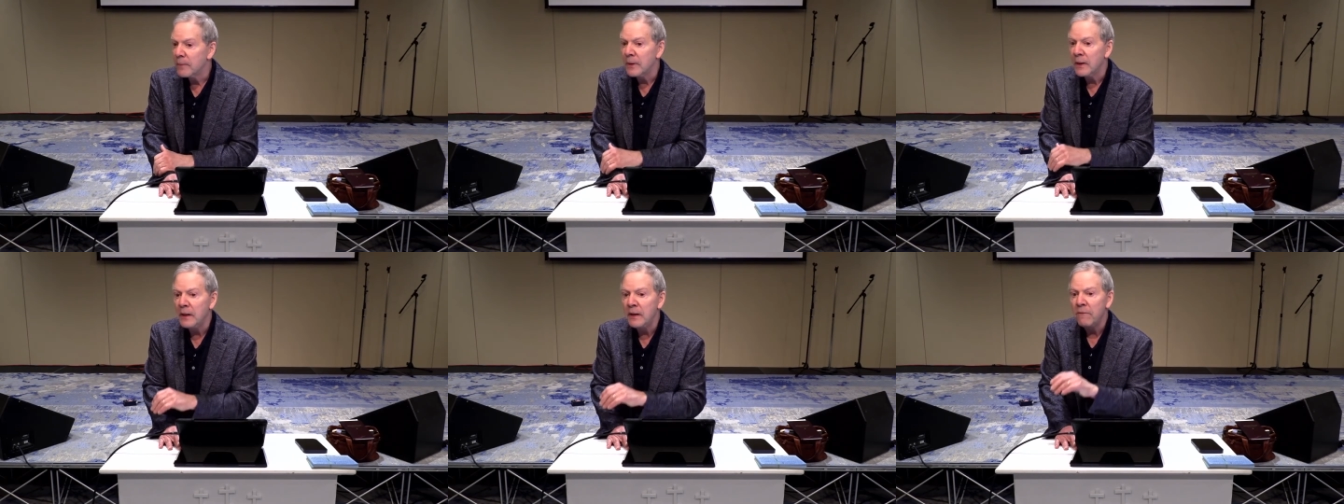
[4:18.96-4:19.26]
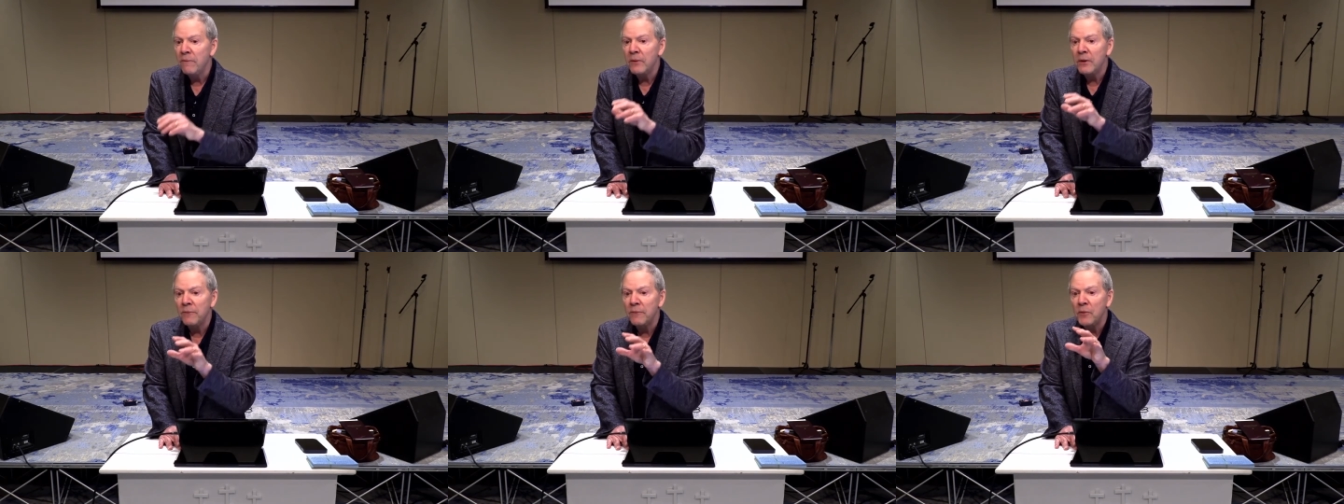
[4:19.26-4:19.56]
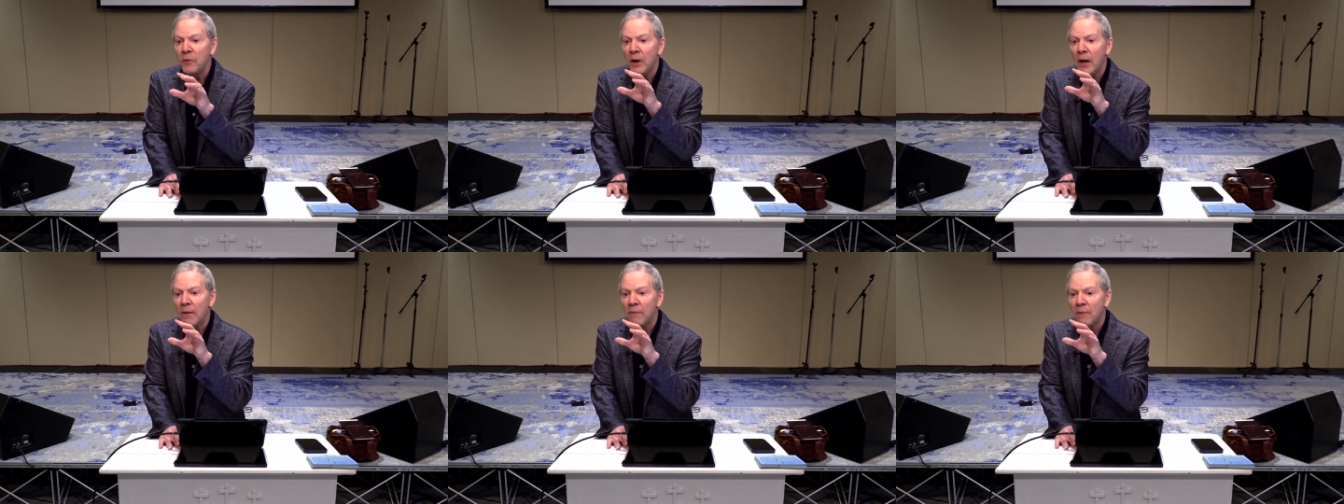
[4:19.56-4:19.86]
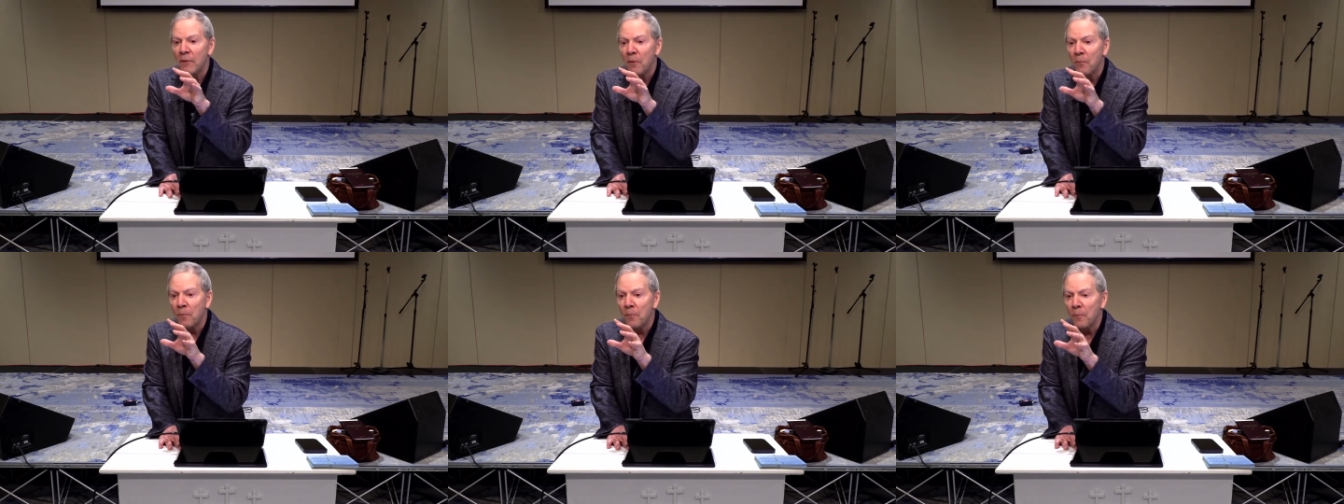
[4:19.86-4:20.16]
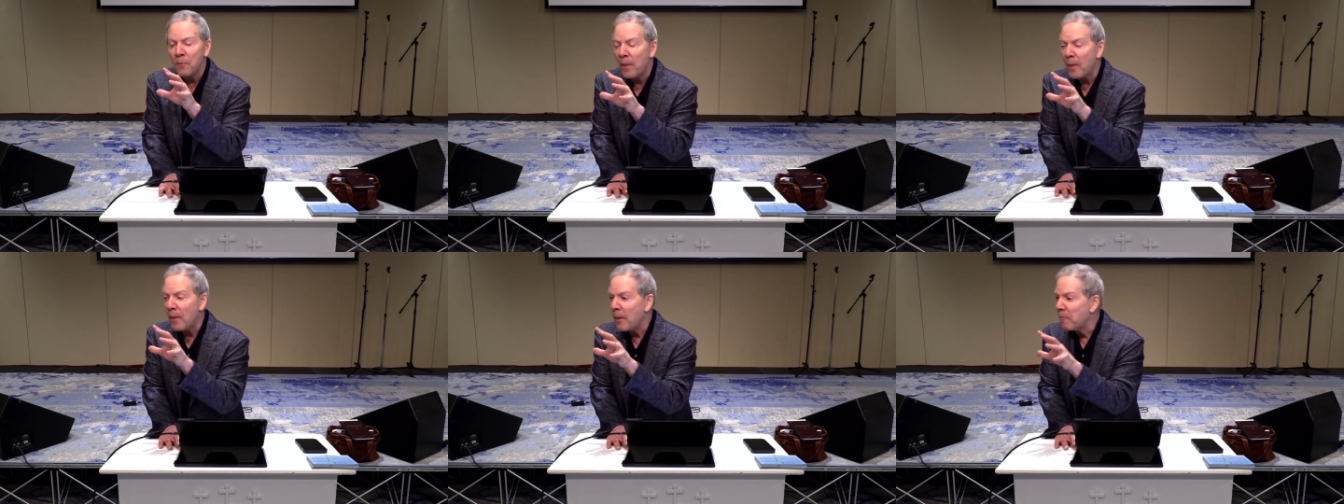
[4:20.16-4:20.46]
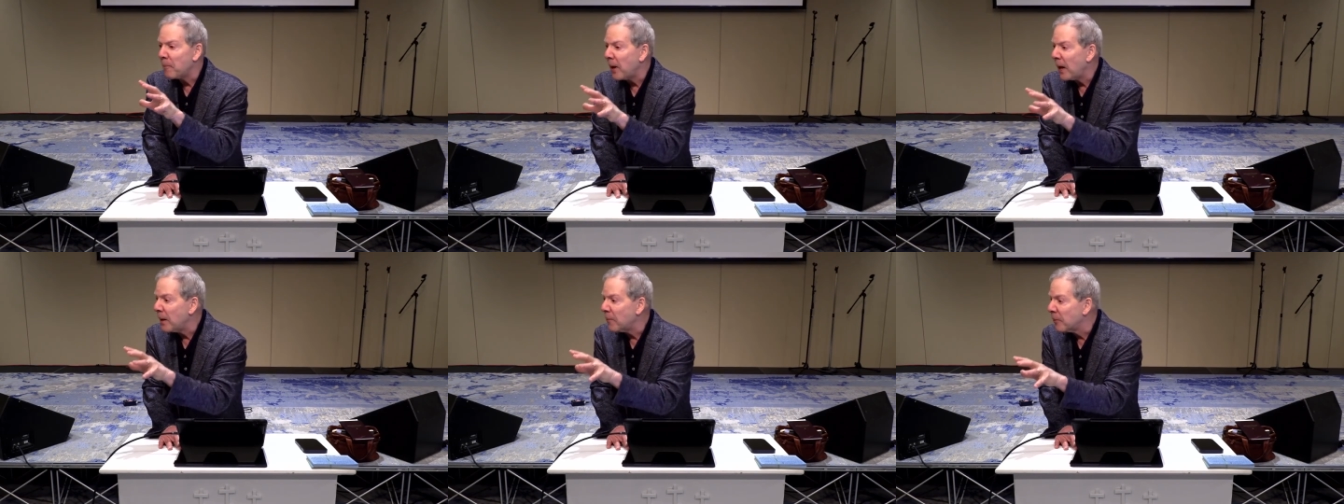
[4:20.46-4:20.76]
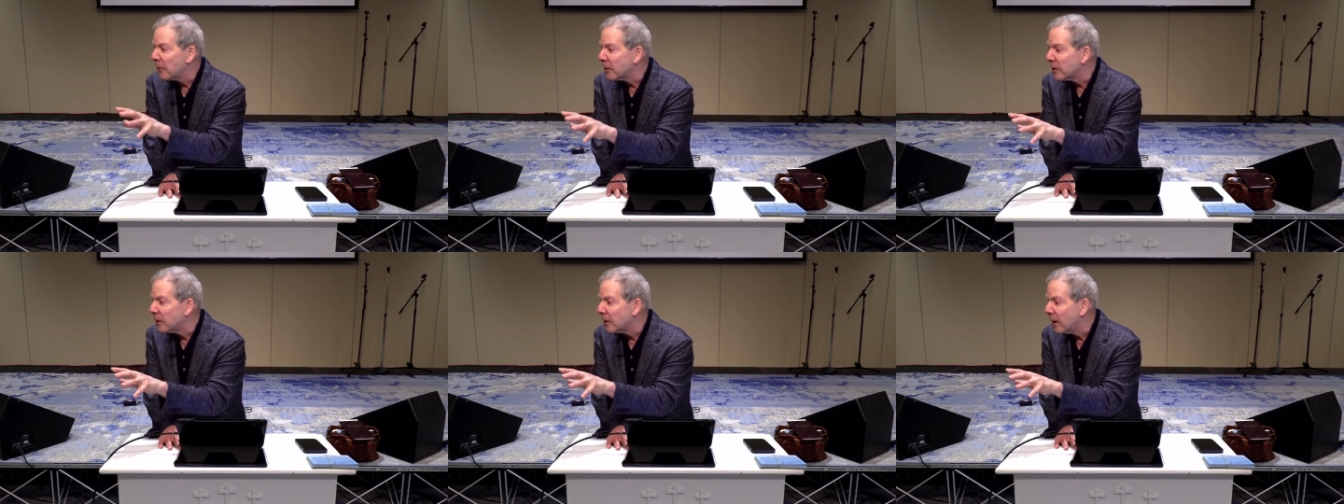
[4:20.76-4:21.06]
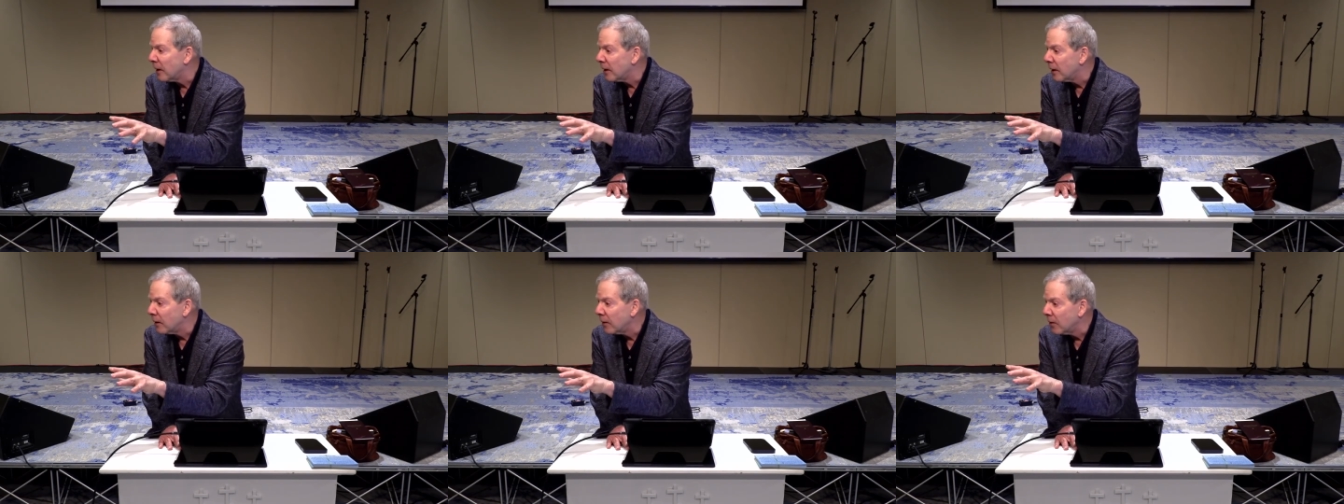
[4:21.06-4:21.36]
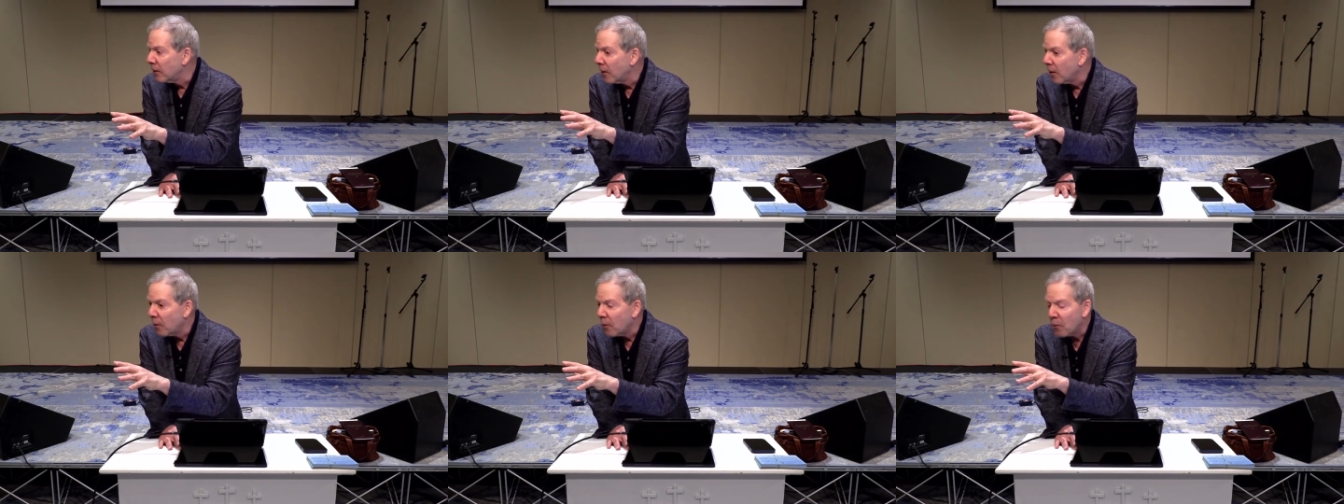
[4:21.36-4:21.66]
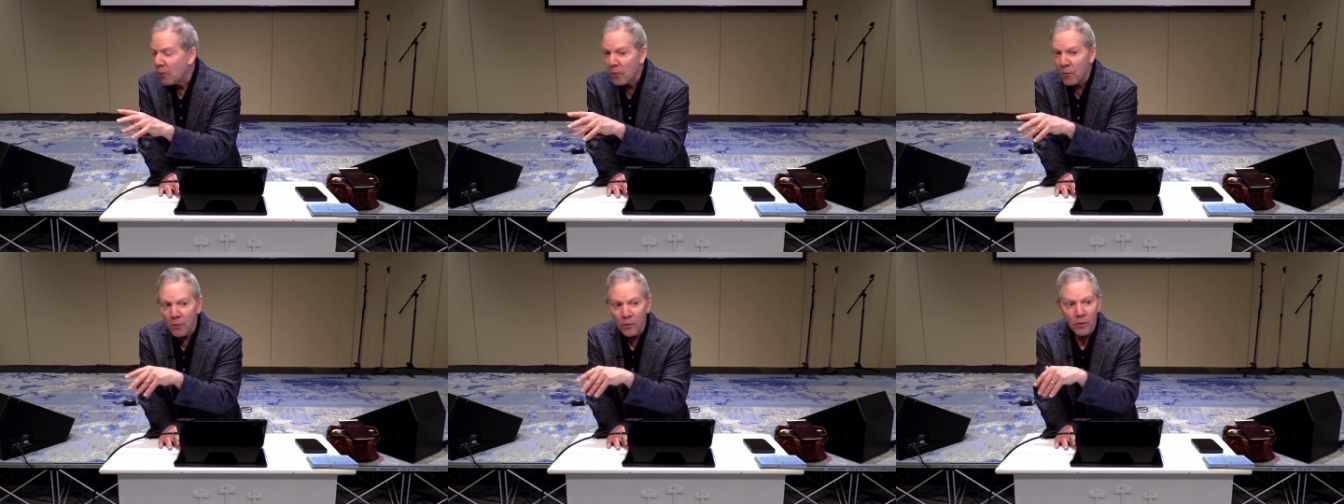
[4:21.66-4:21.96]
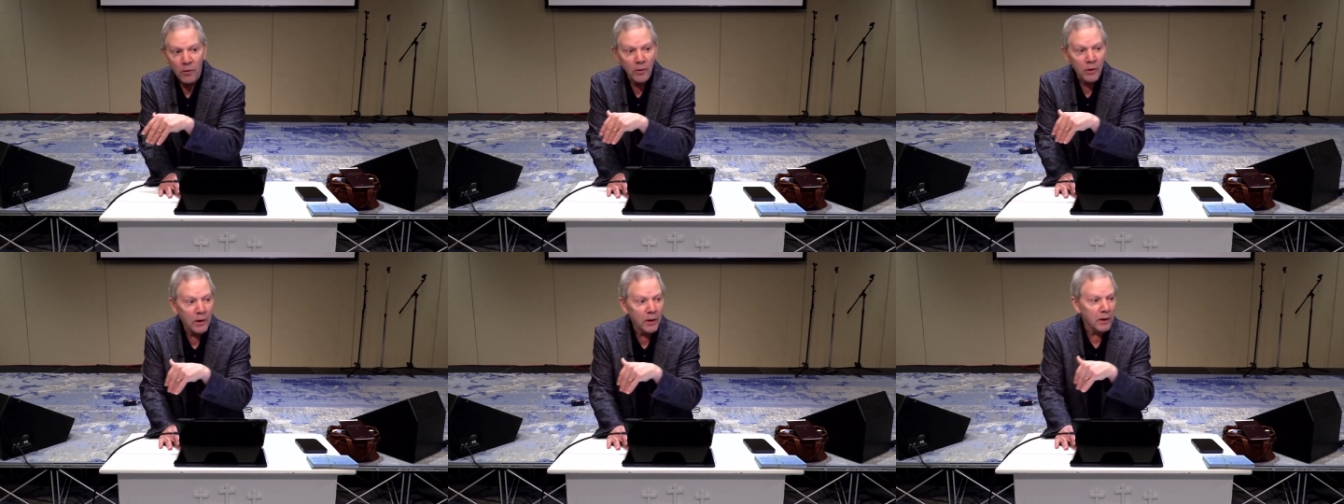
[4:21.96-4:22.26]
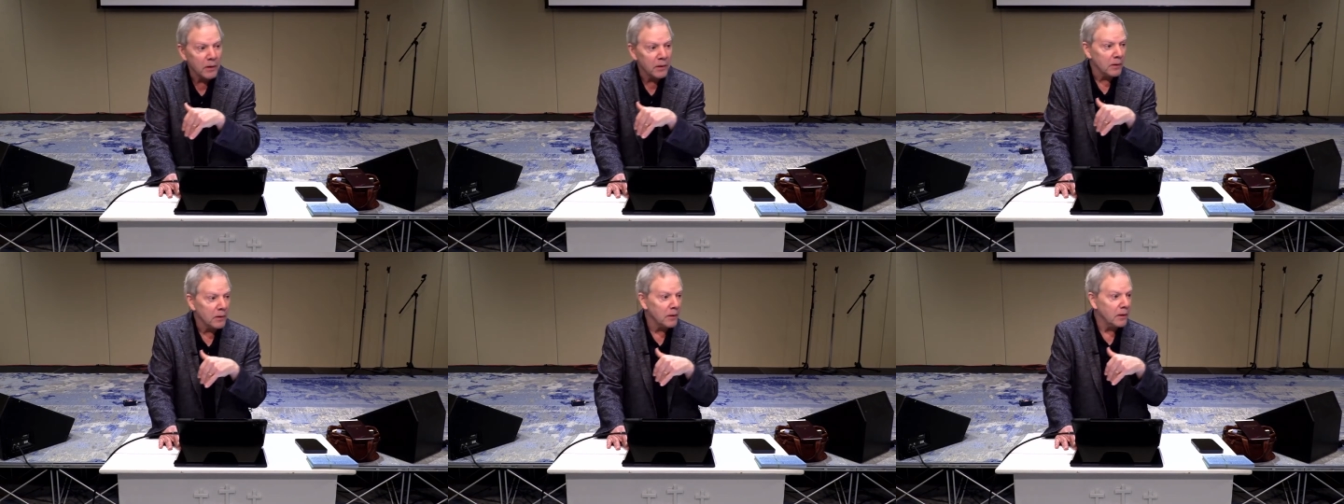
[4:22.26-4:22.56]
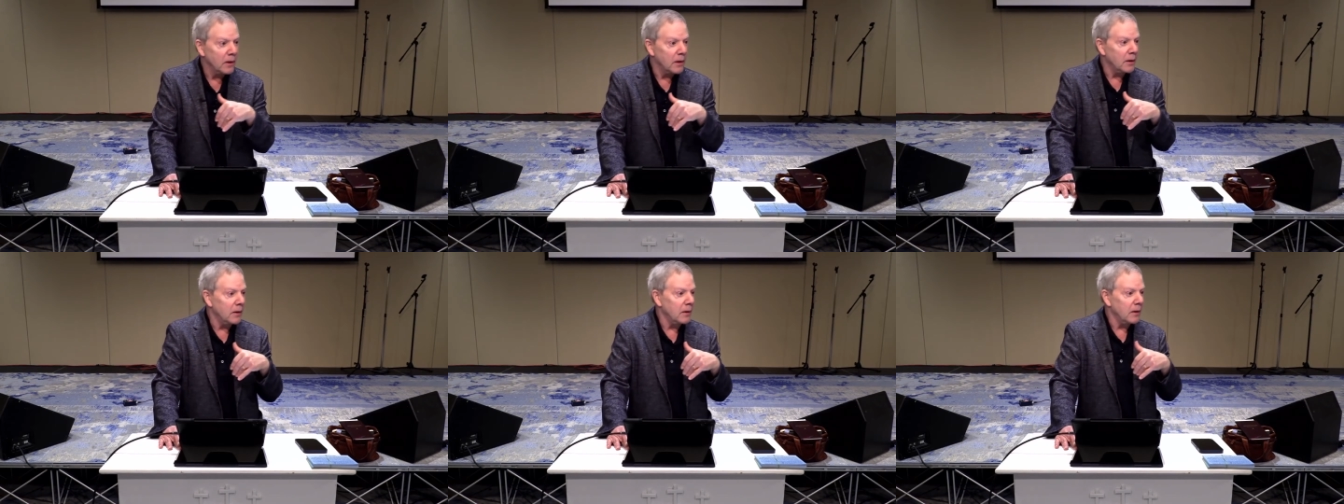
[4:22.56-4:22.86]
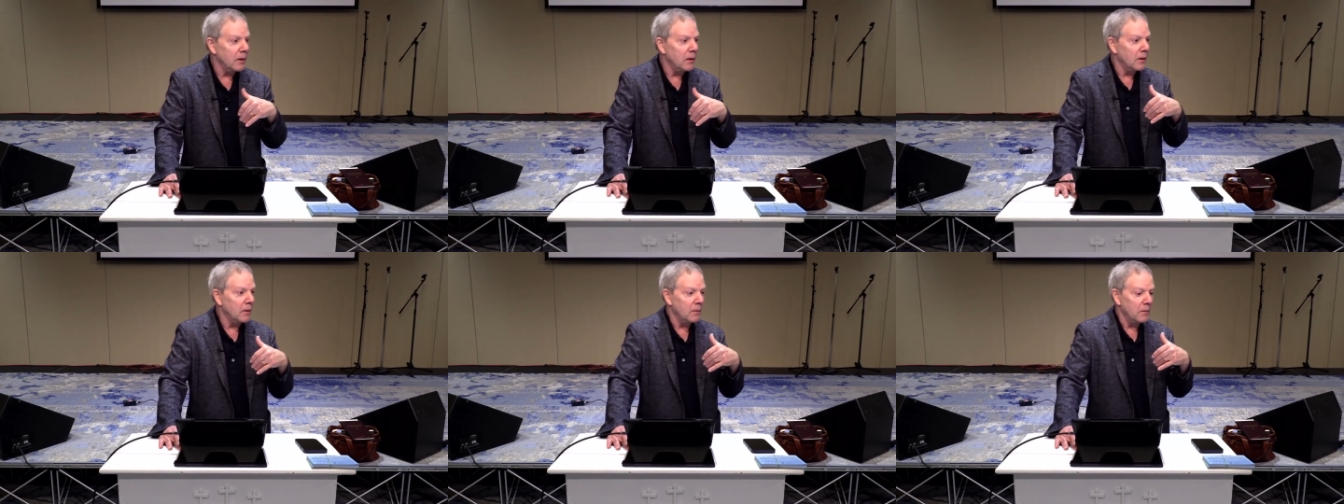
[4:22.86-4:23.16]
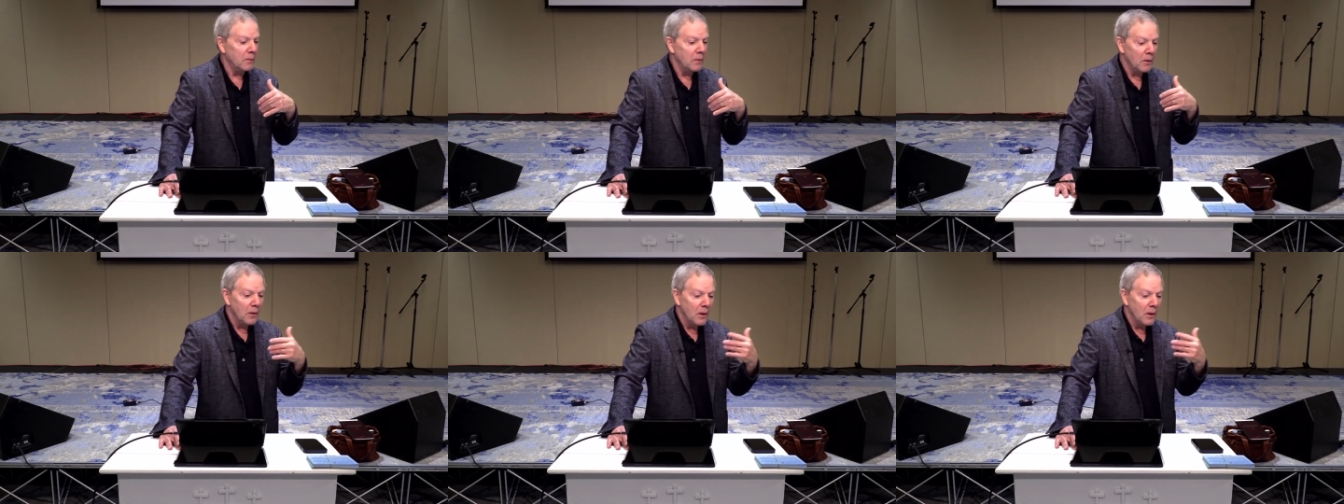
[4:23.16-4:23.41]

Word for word: Even if you have a Bible study or